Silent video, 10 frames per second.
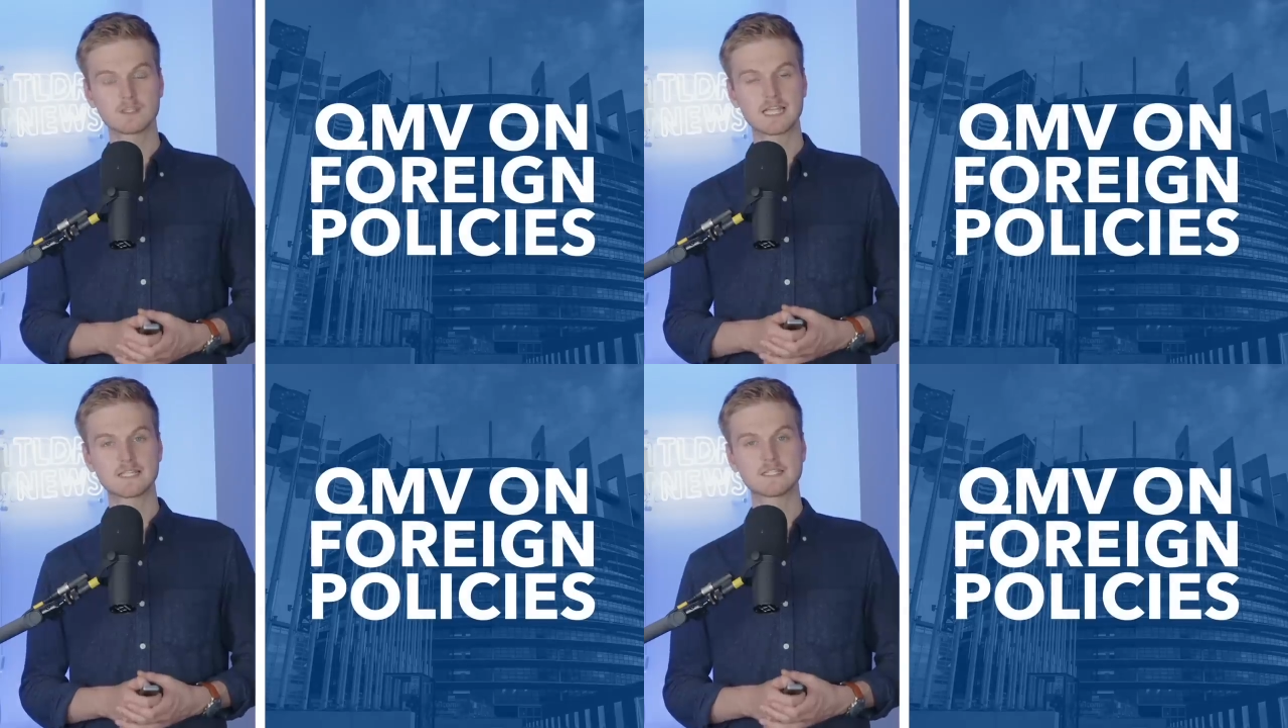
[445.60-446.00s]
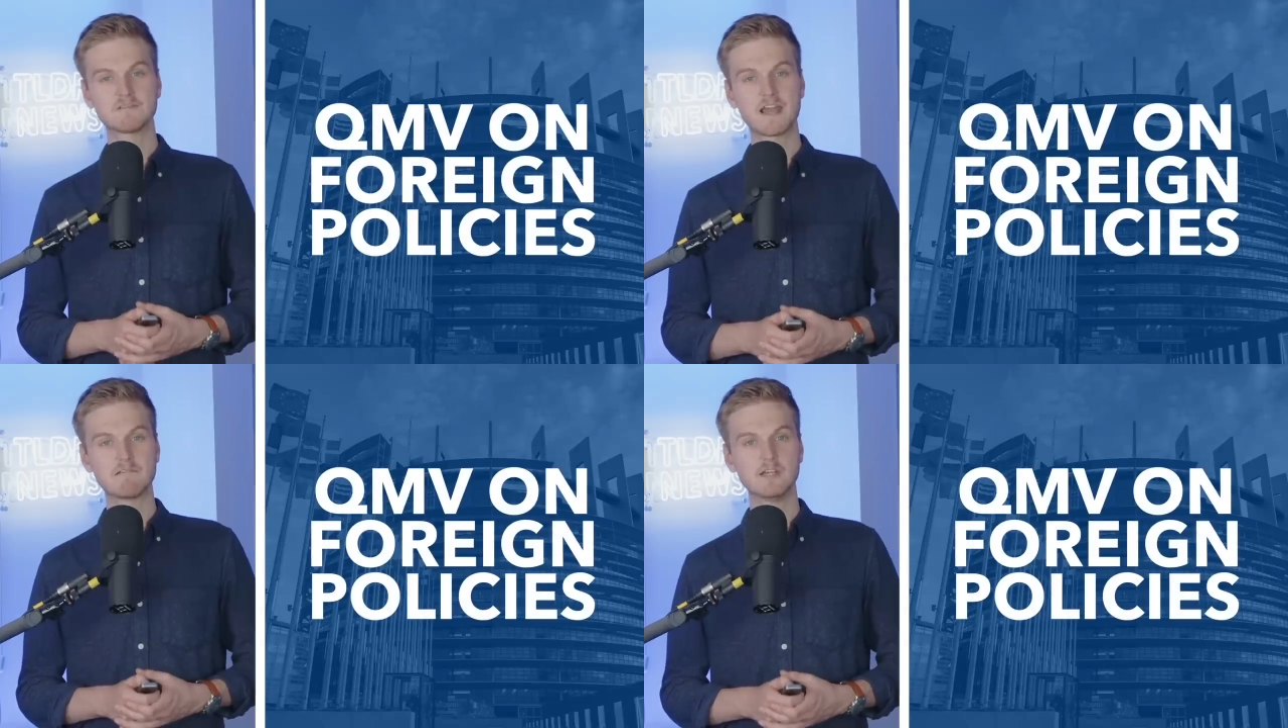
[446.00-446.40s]
on
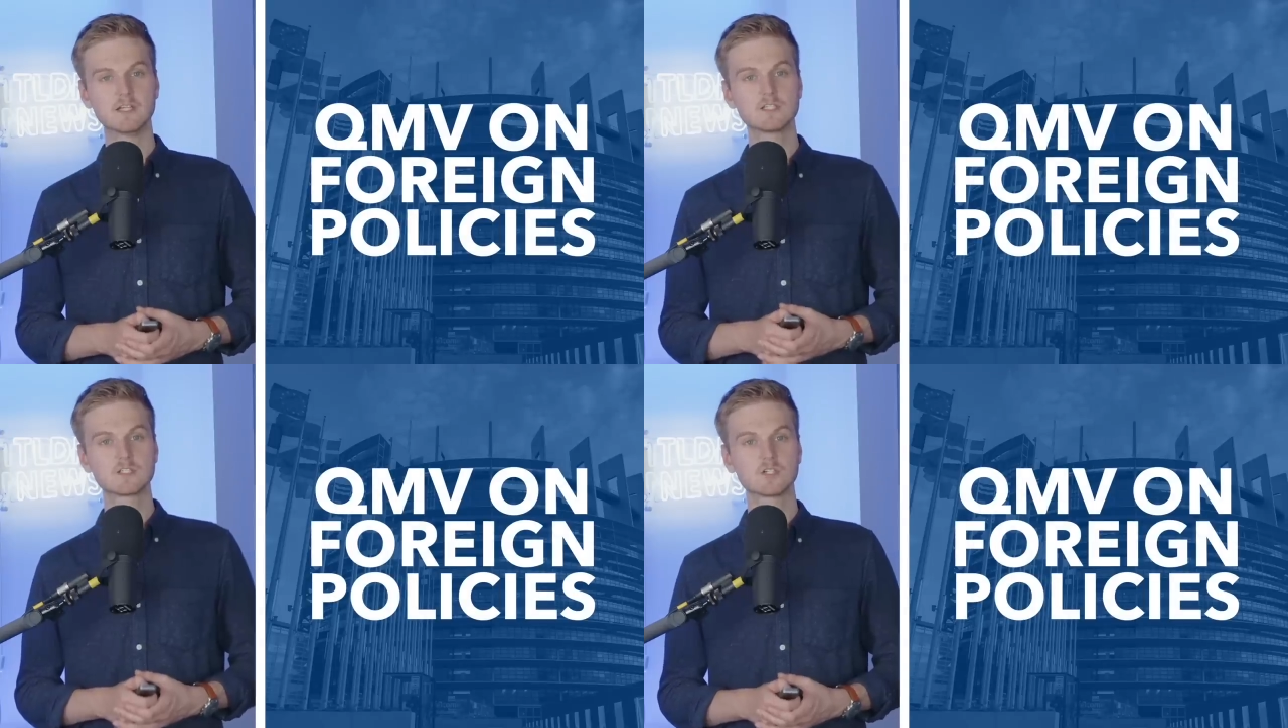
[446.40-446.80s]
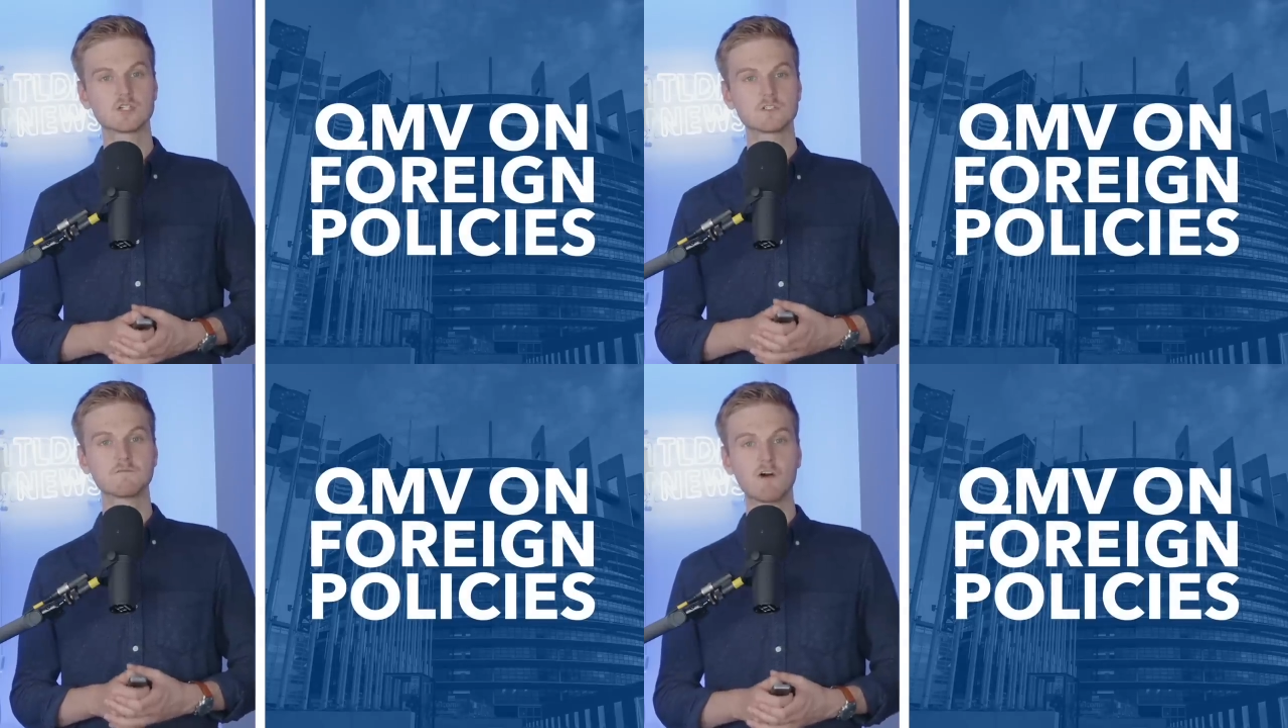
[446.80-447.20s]
sensitive areas
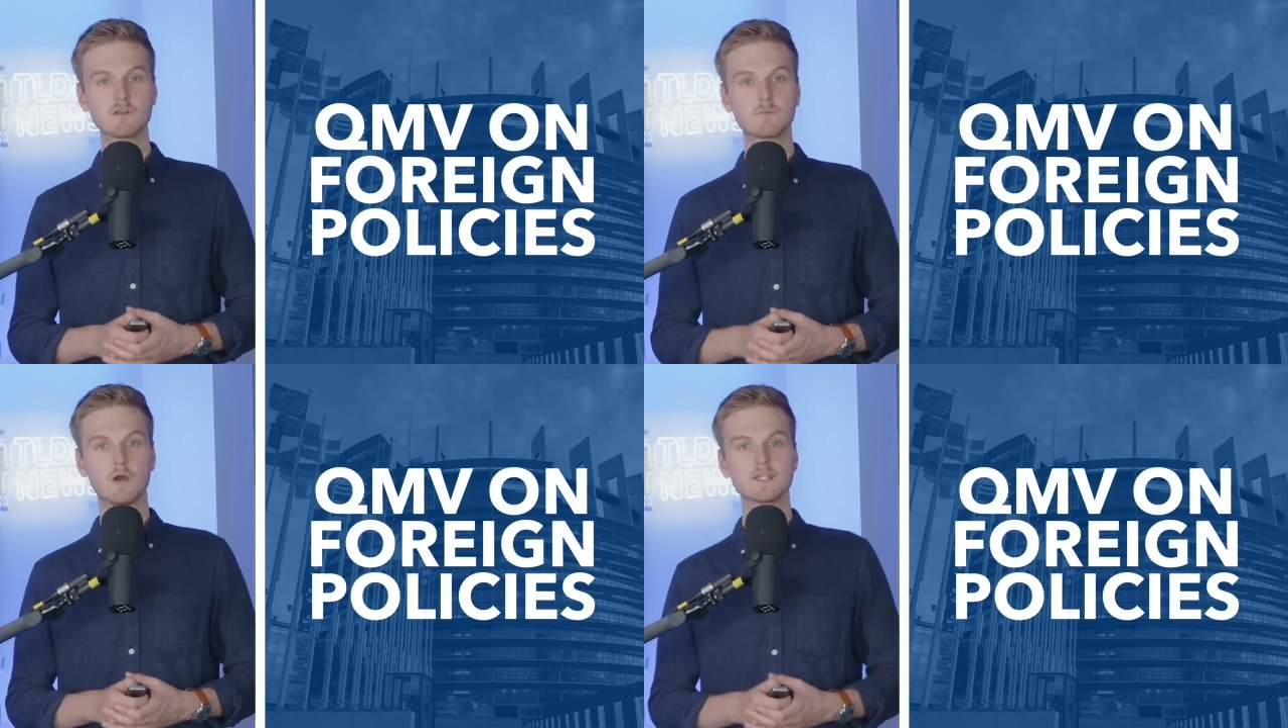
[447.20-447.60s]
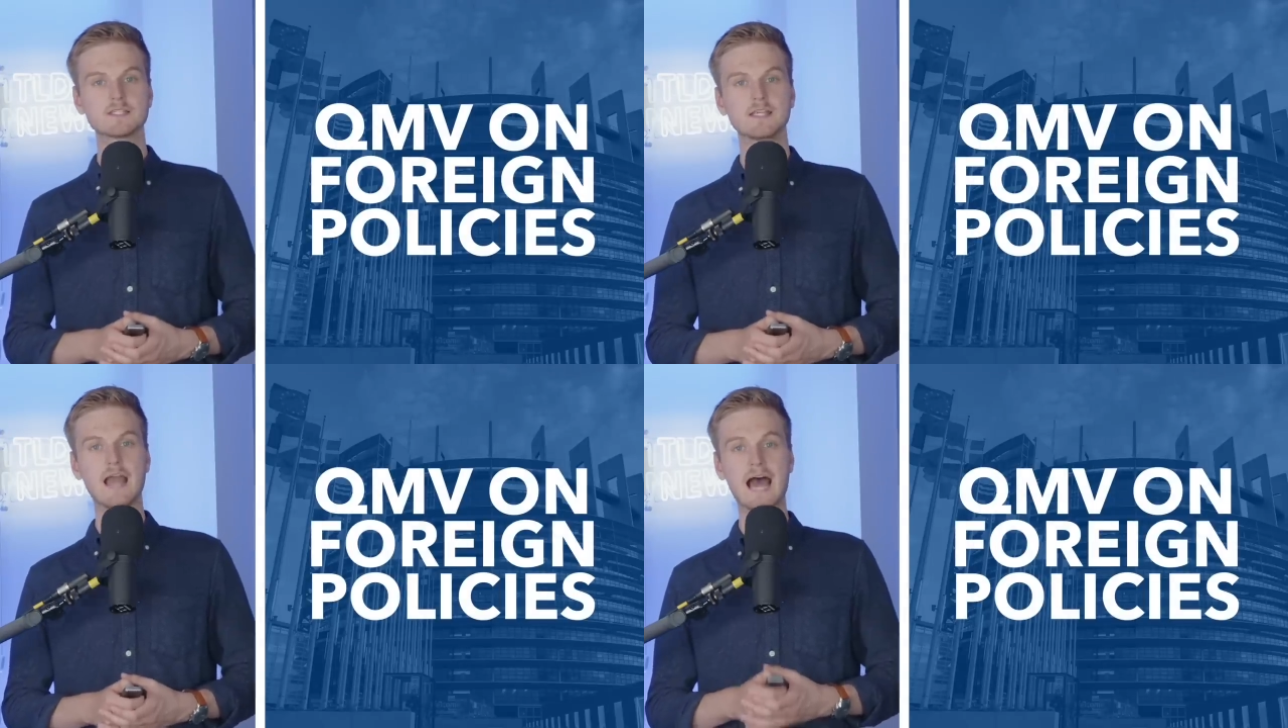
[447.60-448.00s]
such as foreign
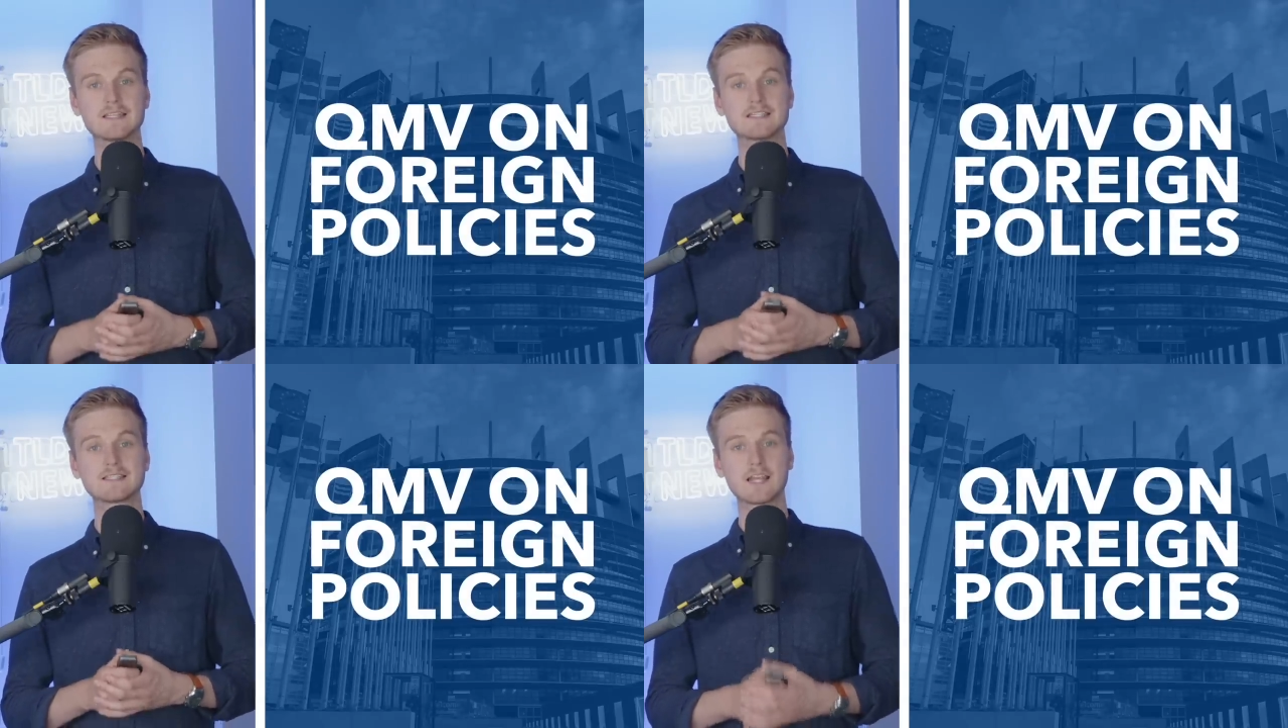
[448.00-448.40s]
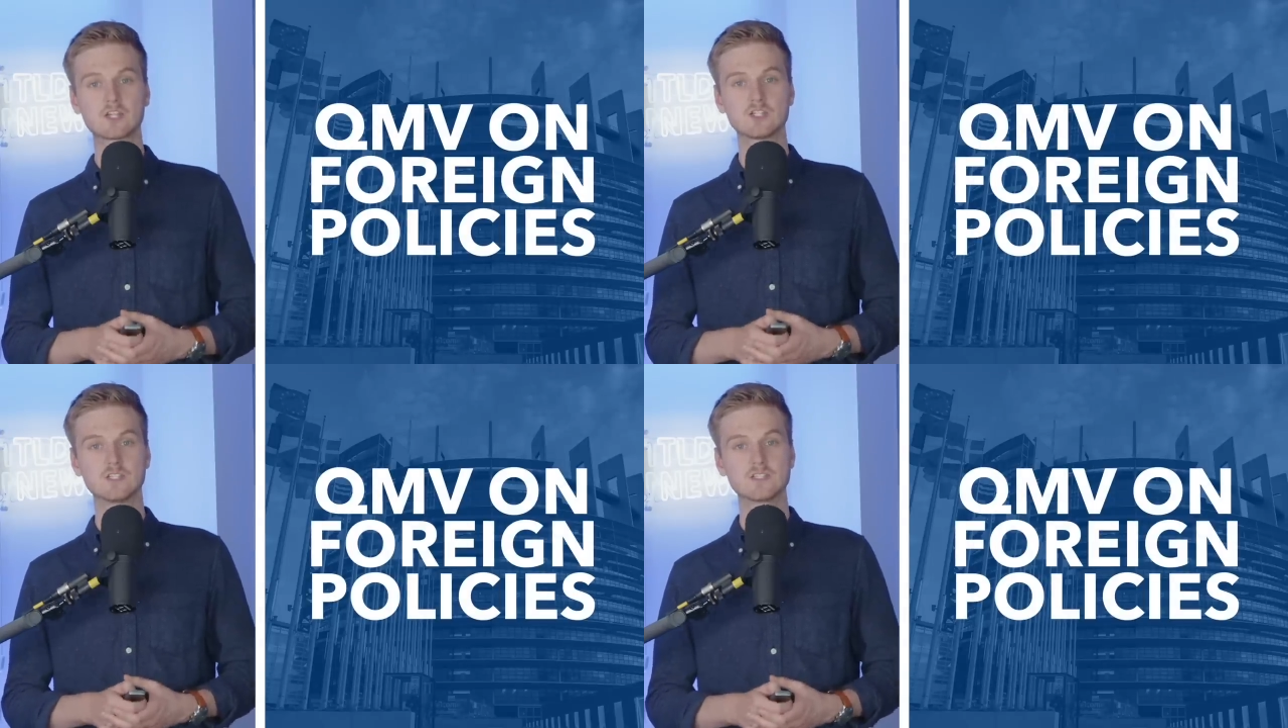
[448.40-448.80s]
policy and
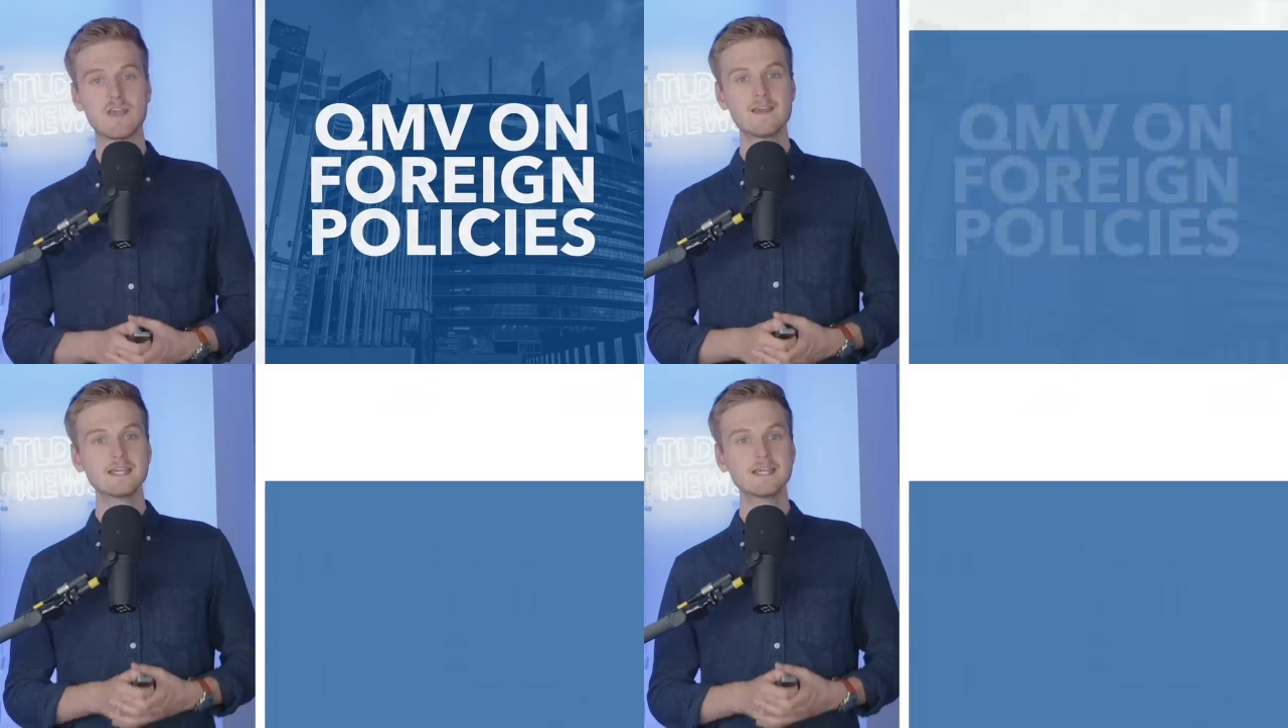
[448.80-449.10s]
sanctions